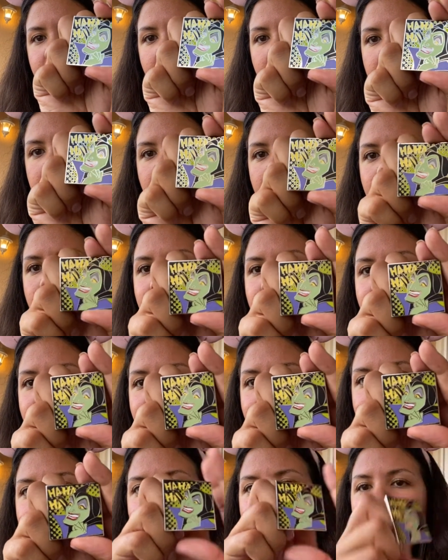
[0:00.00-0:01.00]
came out.
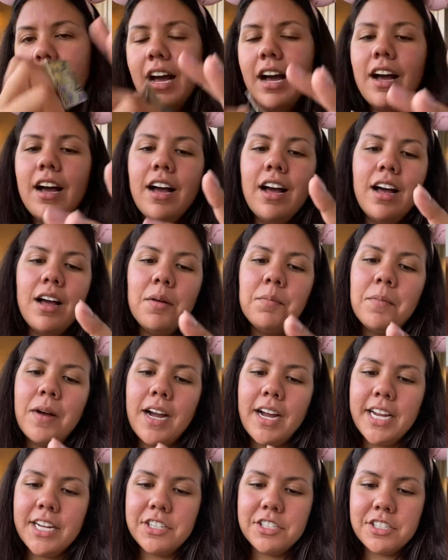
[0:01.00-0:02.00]
I